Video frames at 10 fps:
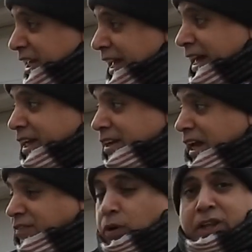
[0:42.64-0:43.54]
And
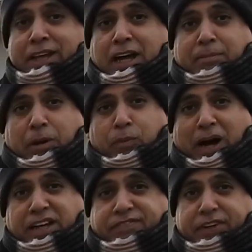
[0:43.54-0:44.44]
I've only got my
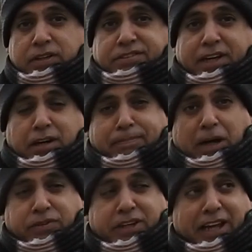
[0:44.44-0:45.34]
wide field set up
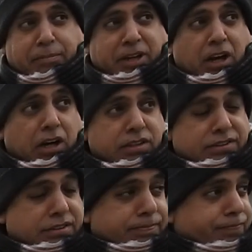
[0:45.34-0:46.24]
out today
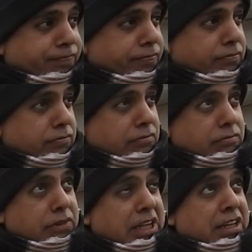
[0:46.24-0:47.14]
because
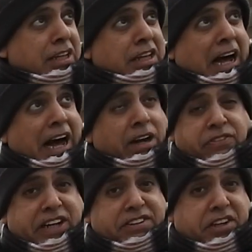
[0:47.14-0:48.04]
I don't
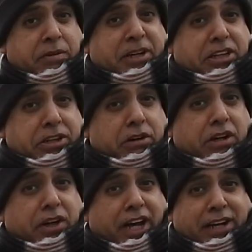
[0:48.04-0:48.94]
think it's going to be clear all
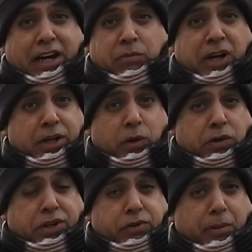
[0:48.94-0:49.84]
night, and I don't want to go to
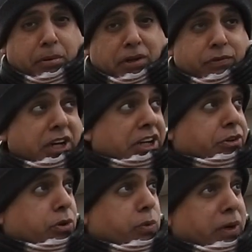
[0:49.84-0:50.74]
the trouble of running
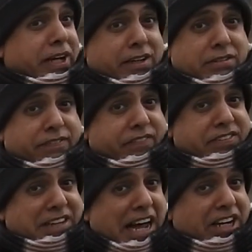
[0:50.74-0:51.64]
two rigs if
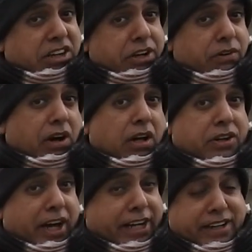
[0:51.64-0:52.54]
it's not clear all
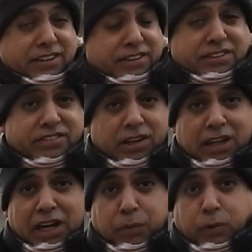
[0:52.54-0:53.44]
night. Uh, it's just a
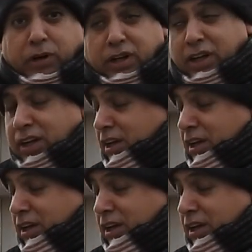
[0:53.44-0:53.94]
lot of work.